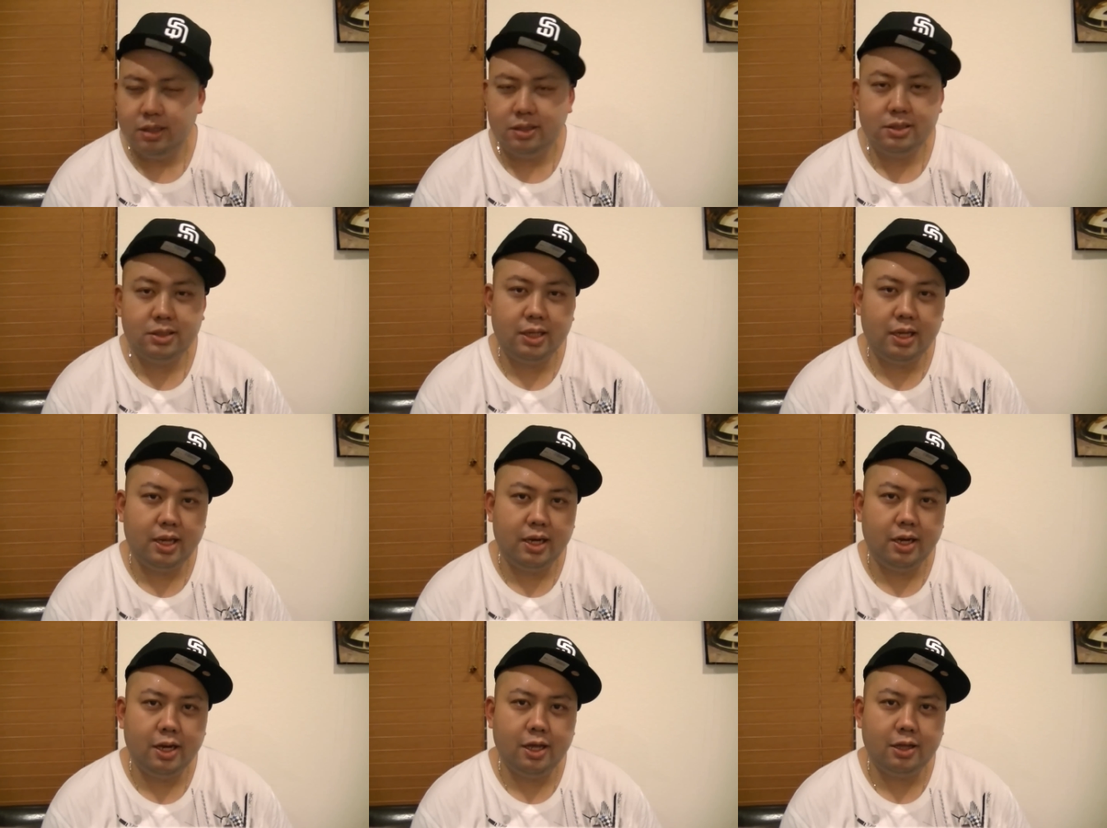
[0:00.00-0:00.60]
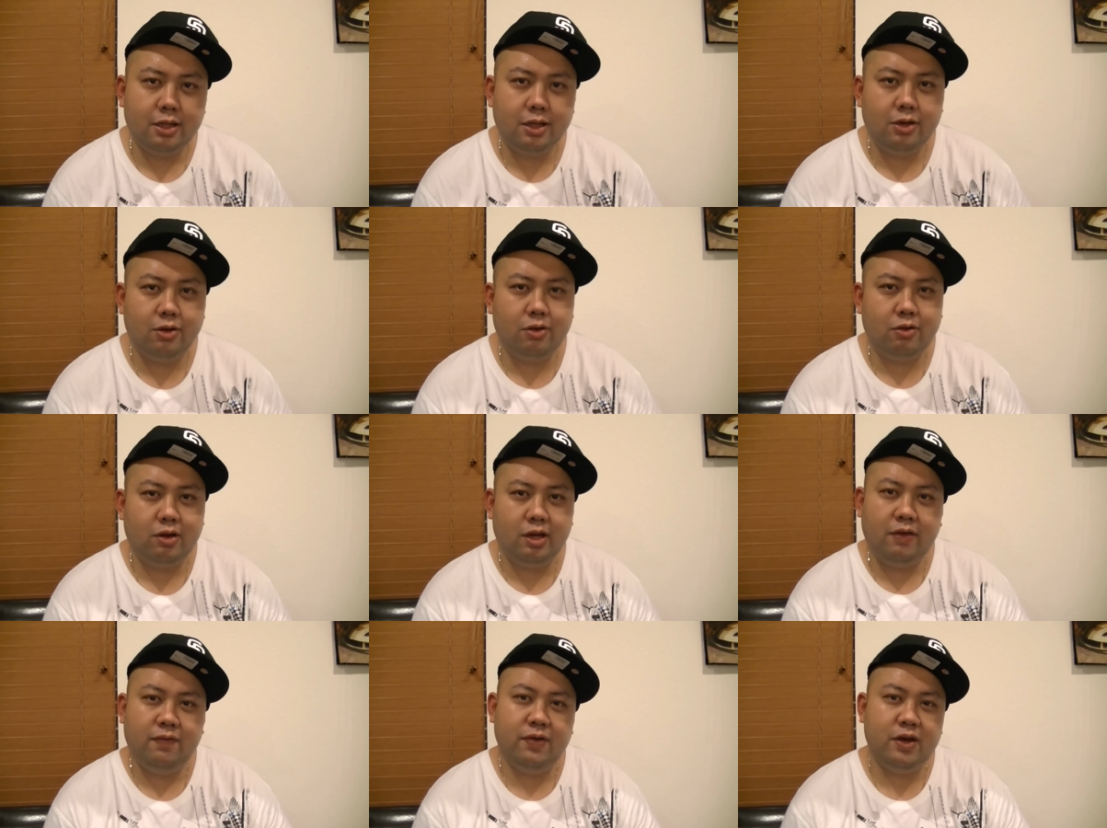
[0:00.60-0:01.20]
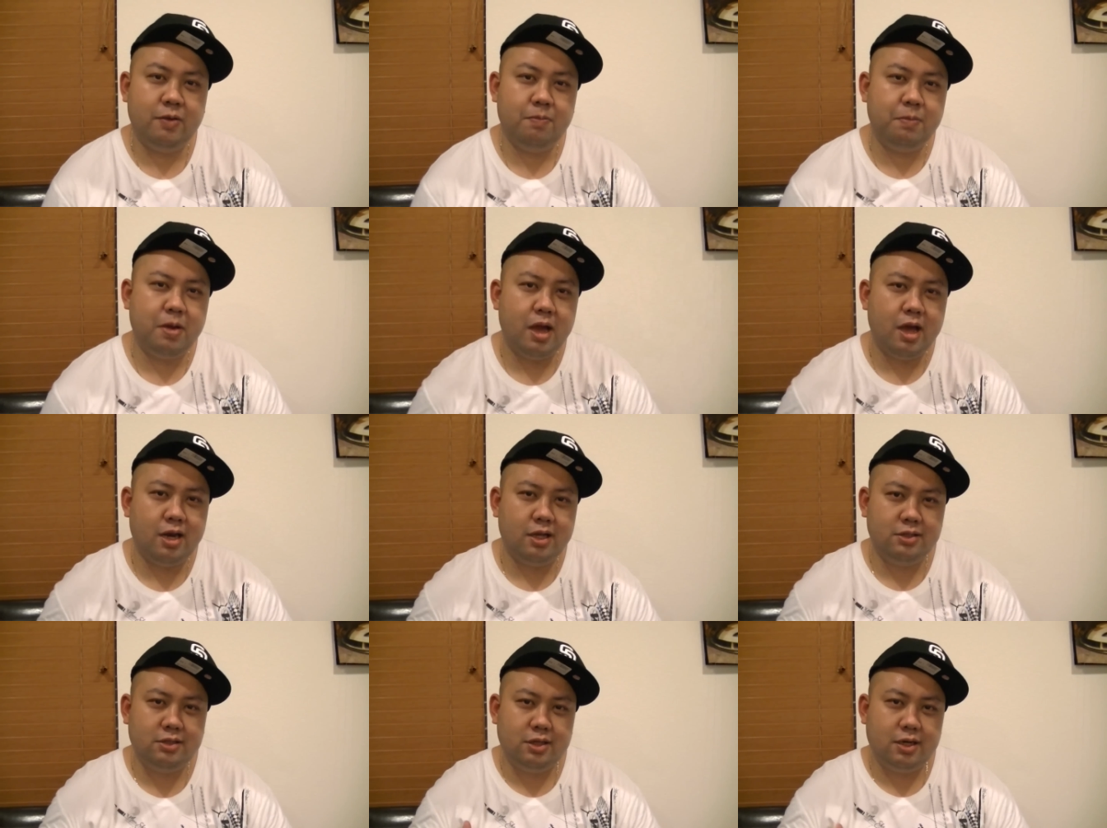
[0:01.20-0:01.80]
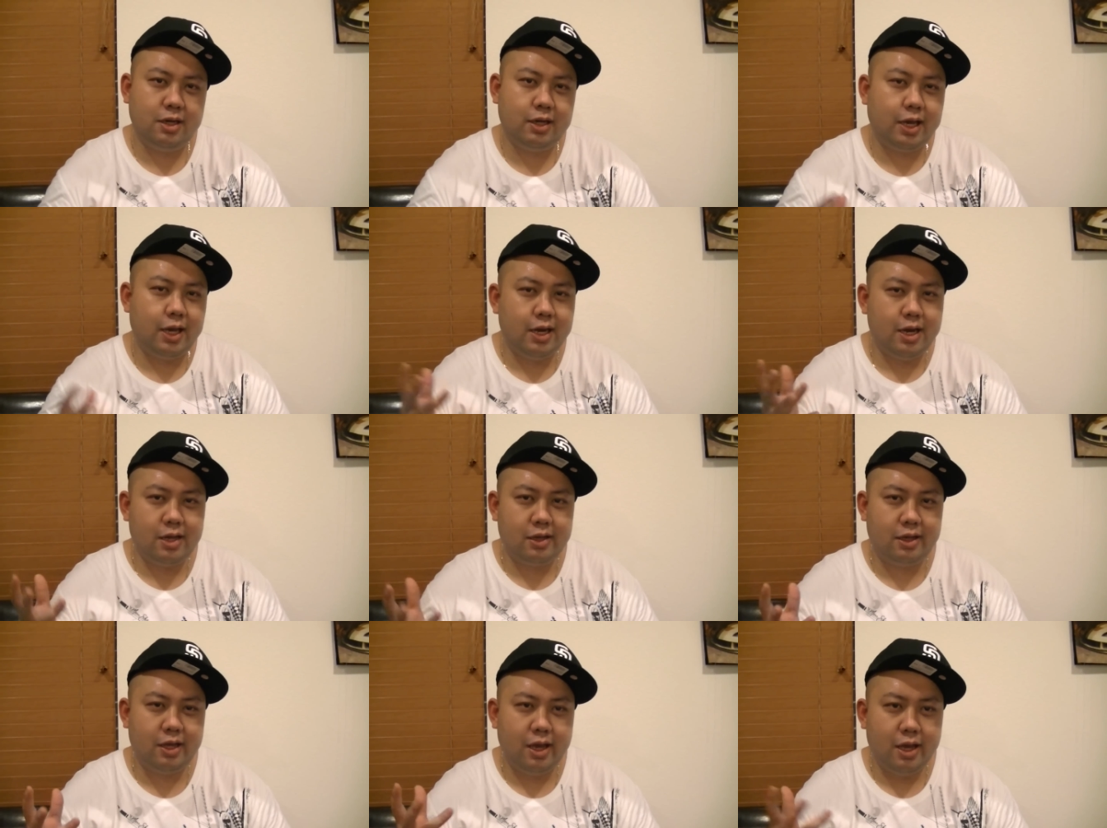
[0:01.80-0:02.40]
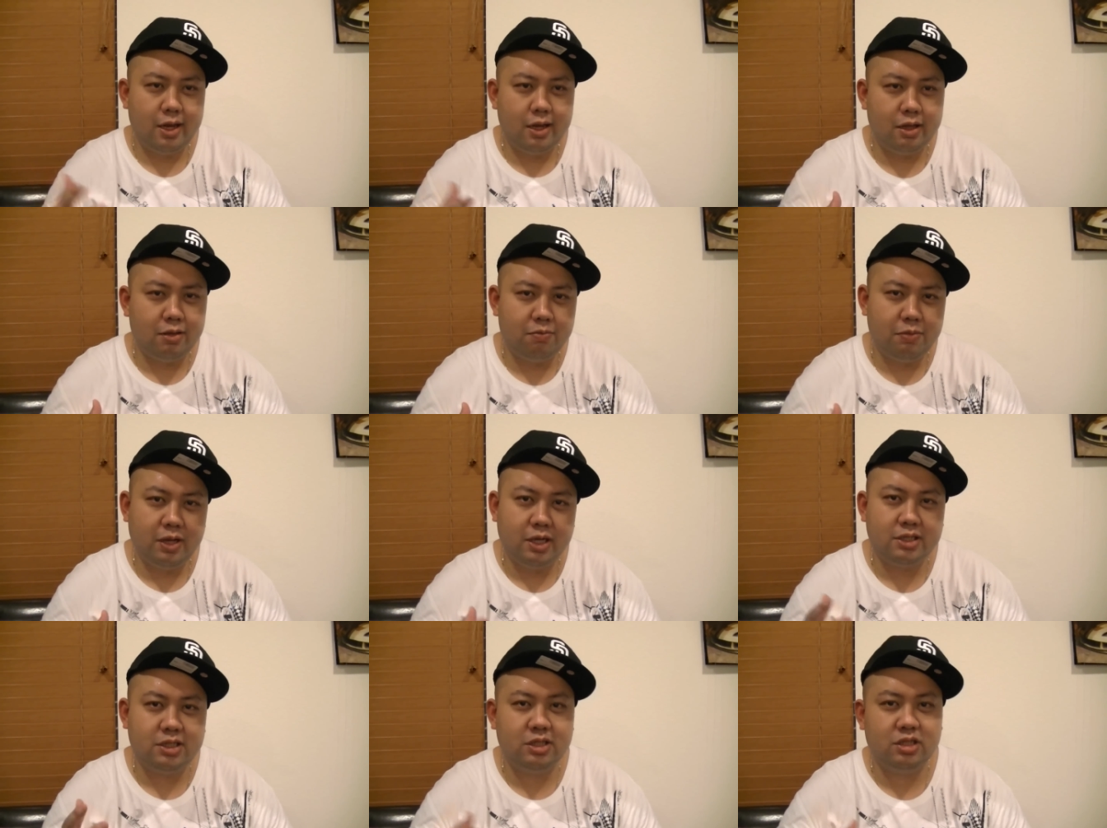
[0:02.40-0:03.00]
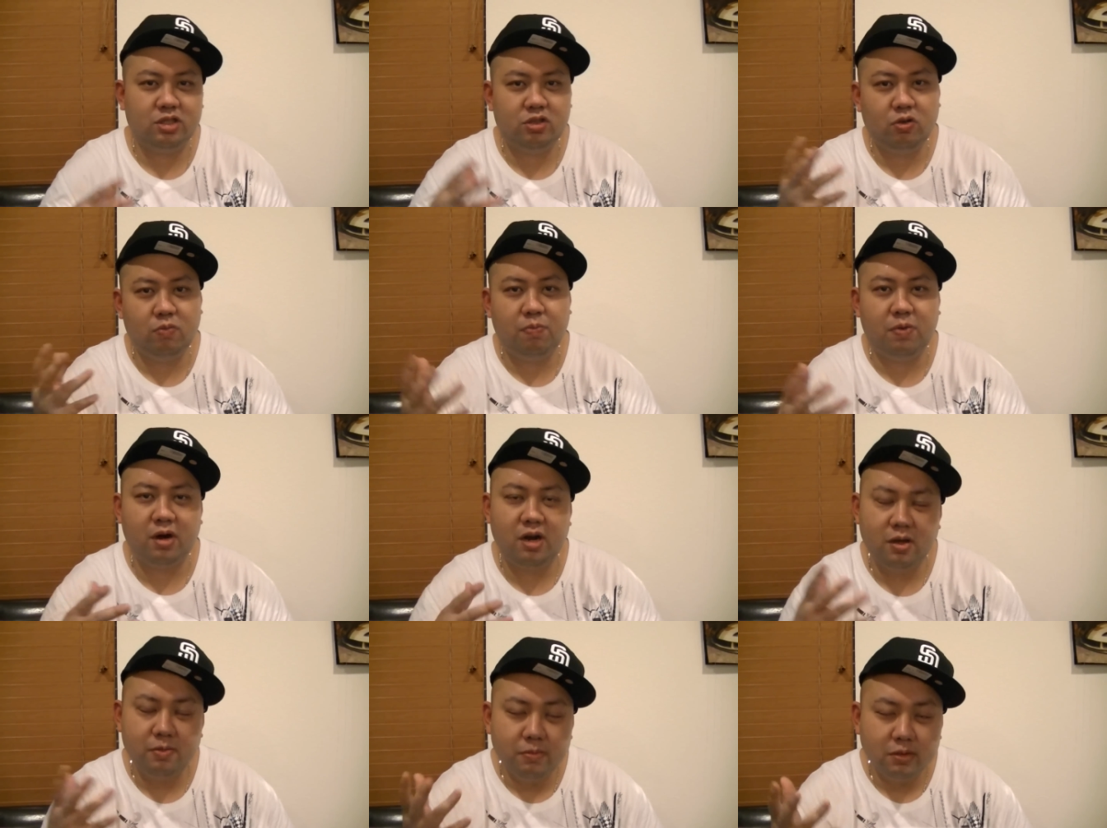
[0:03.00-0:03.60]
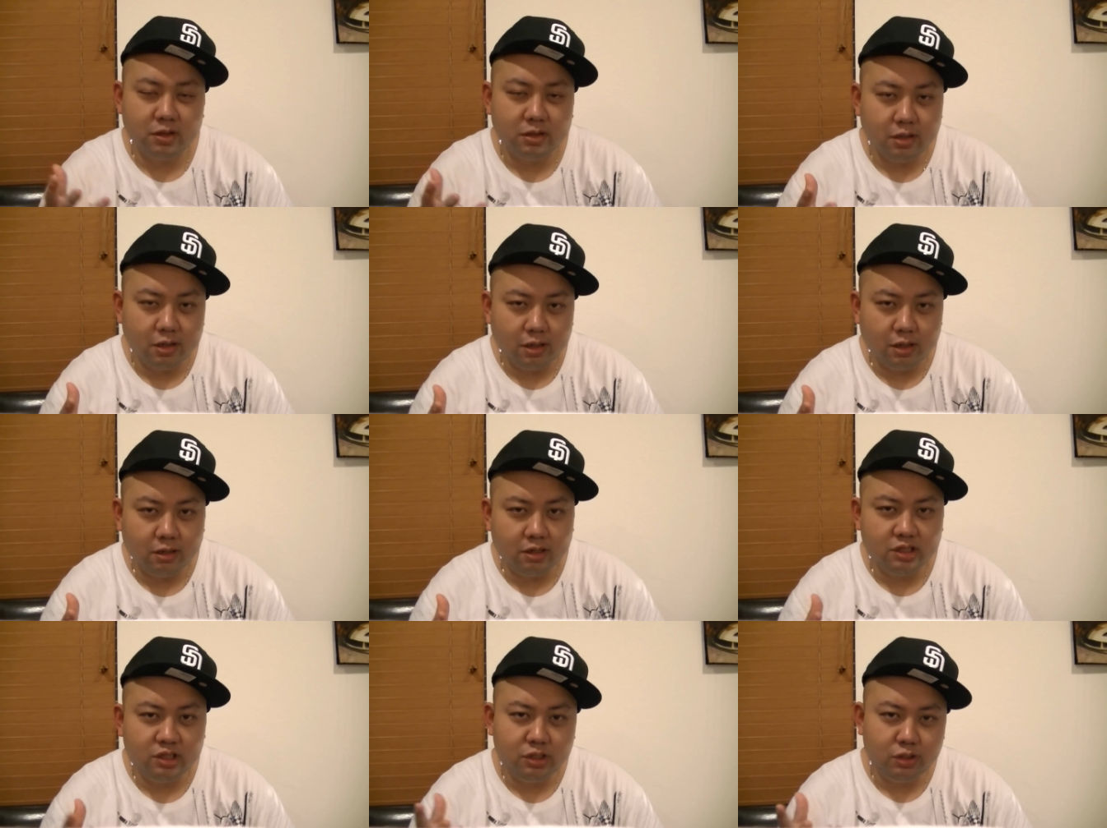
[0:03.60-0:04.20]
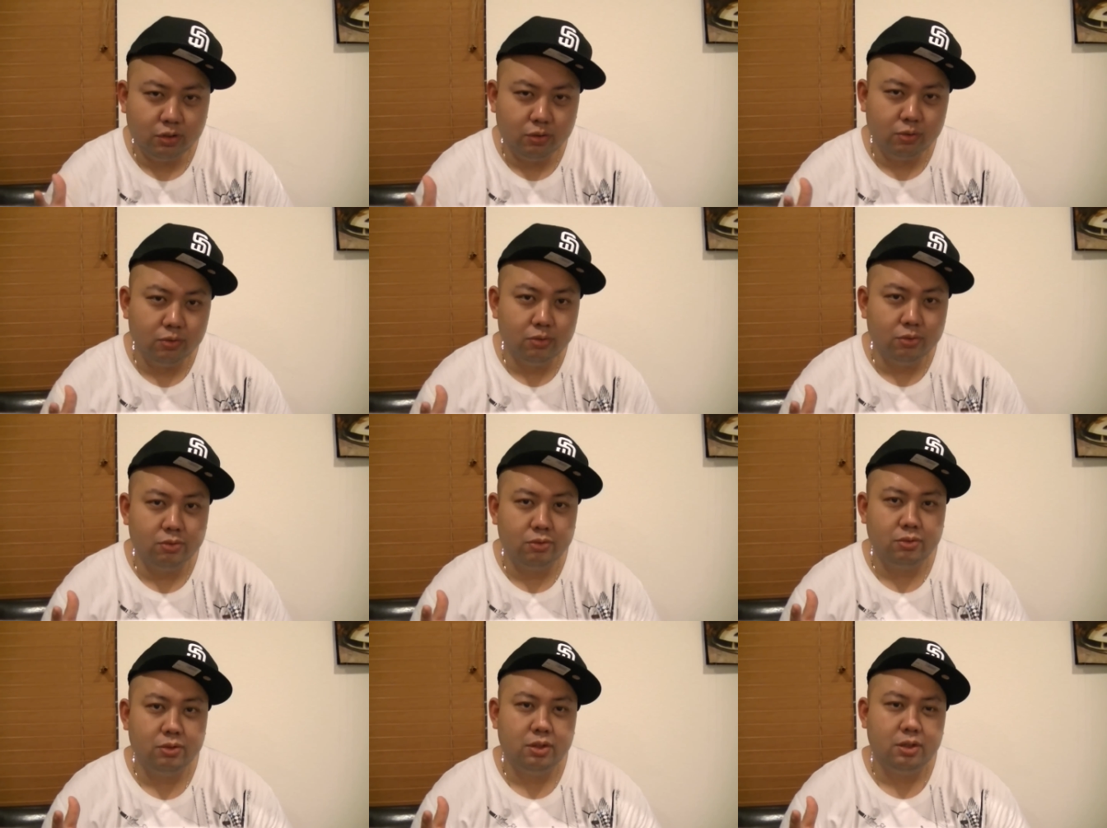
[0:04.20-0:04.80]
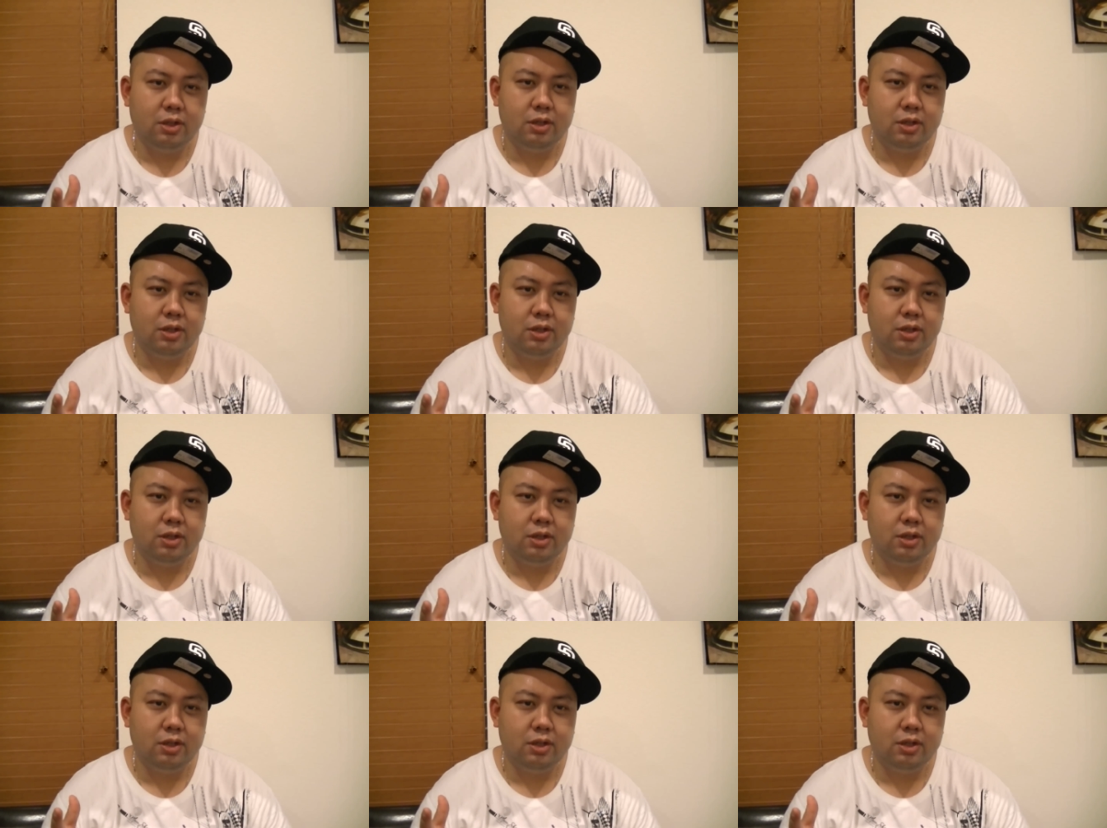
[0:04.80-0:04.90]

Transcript: saying that, you know, even the manager cannot get it because it's super limited shoe.